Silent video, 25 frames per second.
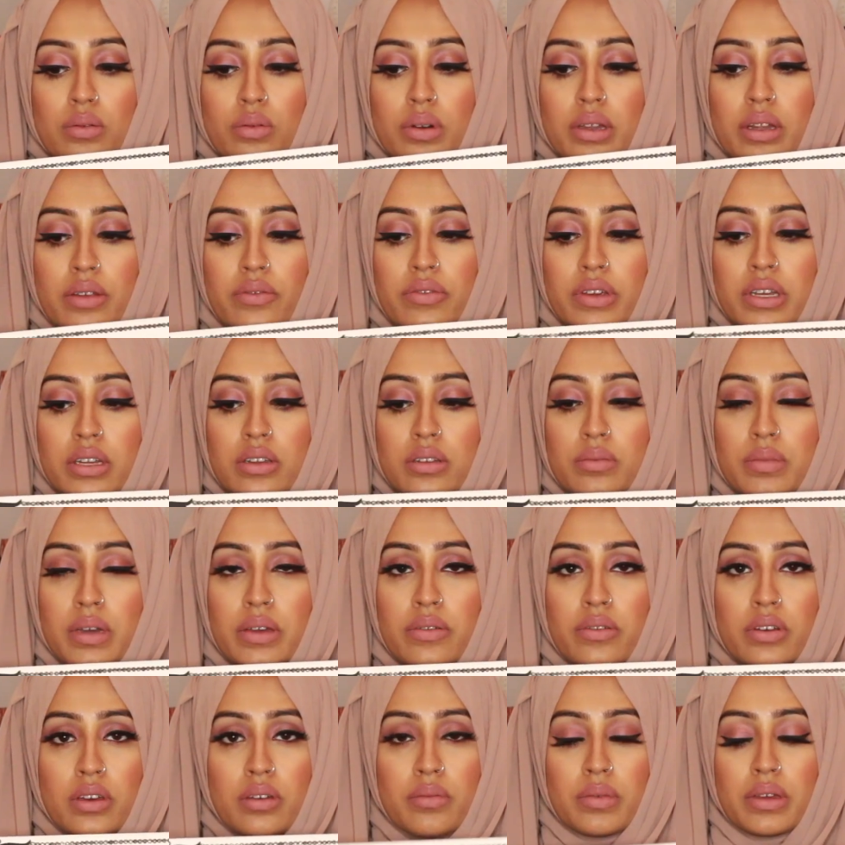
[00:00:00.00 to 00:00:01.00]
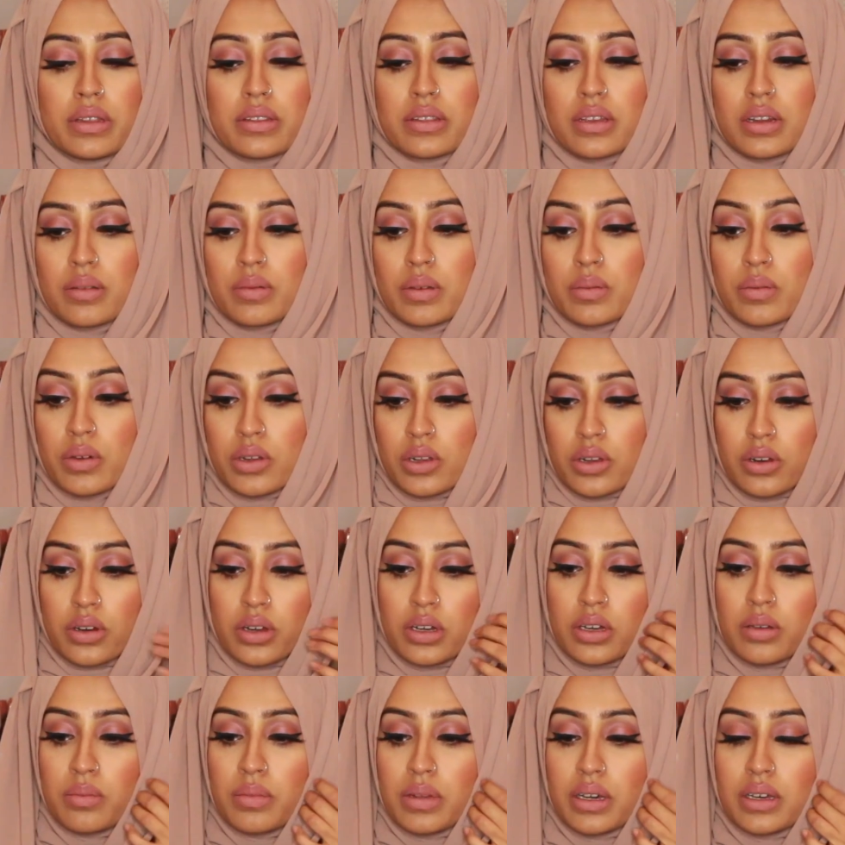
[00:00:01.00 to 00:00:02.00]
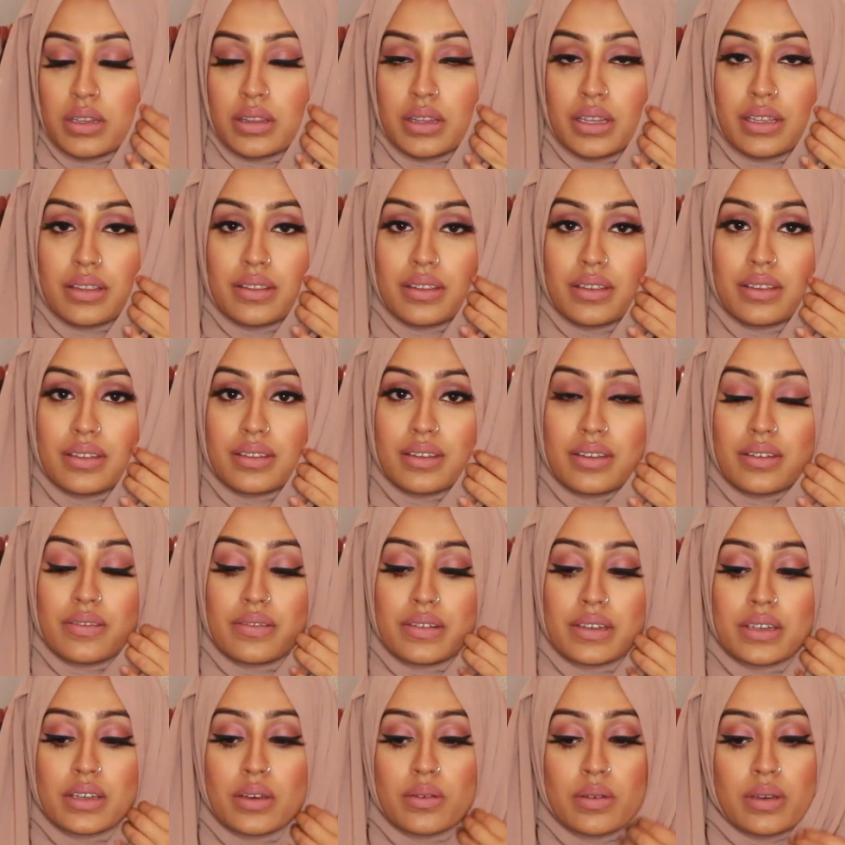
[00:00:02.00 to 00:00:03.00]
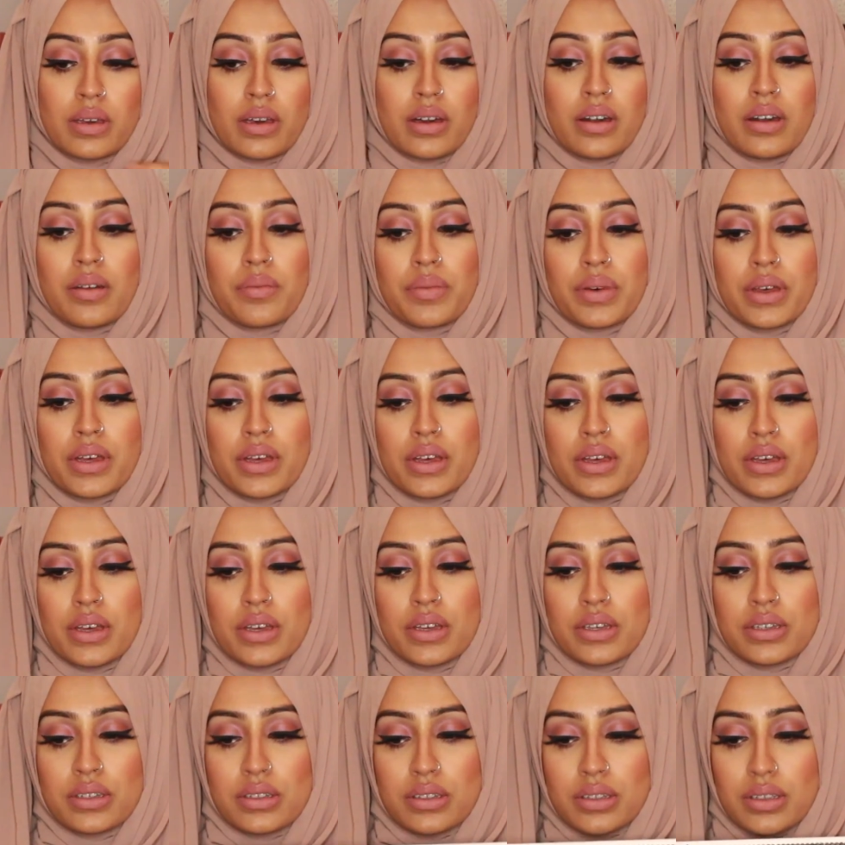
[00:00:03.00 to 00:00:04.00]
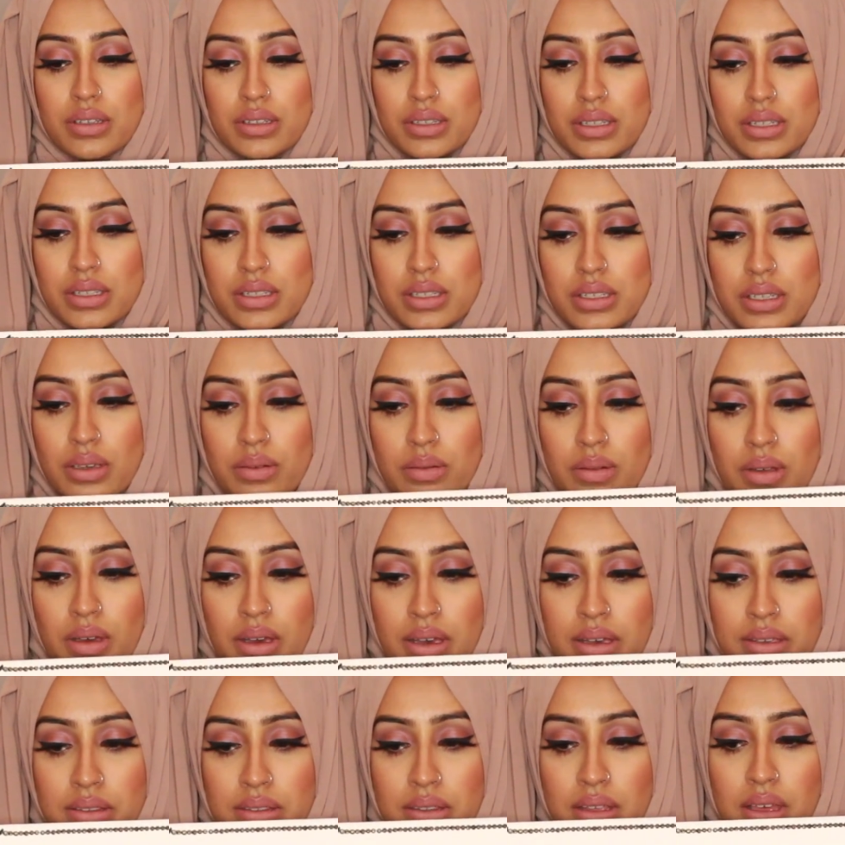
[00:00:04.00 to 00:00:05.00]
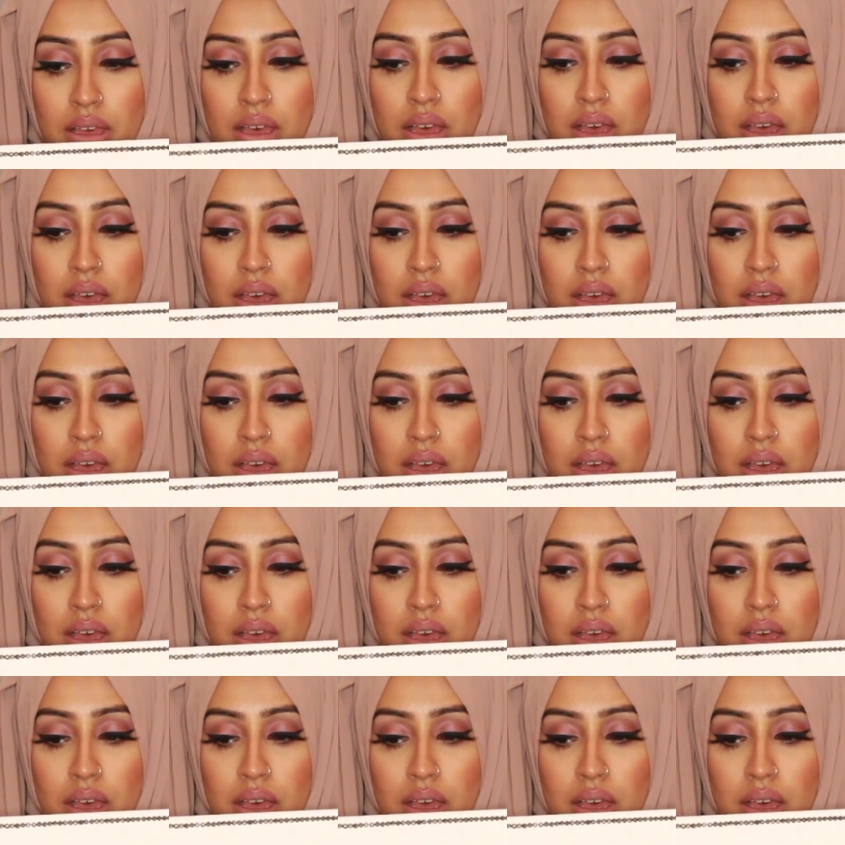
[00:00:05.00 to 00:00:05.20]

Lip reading: When I redo my room, it's going to be monochrome, and this is definitely going up just because it's so nice.